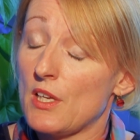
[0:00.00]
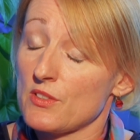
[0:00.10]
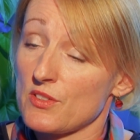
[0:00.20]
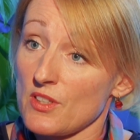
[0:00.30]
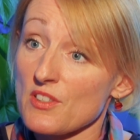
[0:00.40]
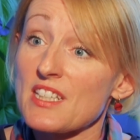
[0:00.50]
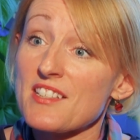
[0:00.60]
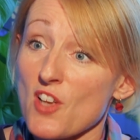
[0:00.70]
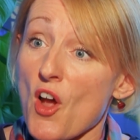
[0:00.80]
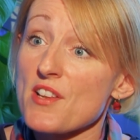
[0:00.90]
study
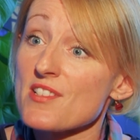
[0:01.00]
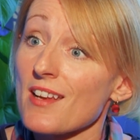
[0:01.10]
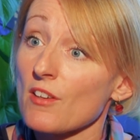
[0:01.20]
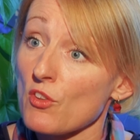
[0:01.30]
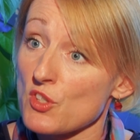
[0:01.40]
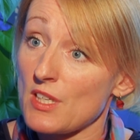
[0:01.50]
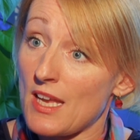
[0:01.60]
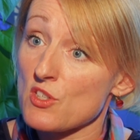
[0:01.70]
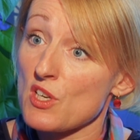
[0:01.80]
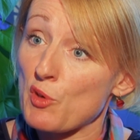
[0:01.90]
science, technology,
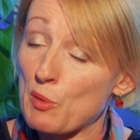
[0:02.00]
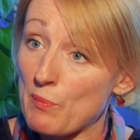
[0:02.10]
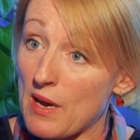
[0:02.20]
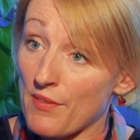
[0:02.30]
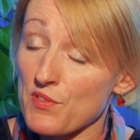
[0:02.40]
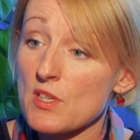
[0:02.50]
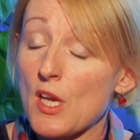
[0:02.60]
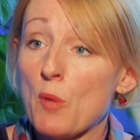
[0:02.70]
engineering and maths,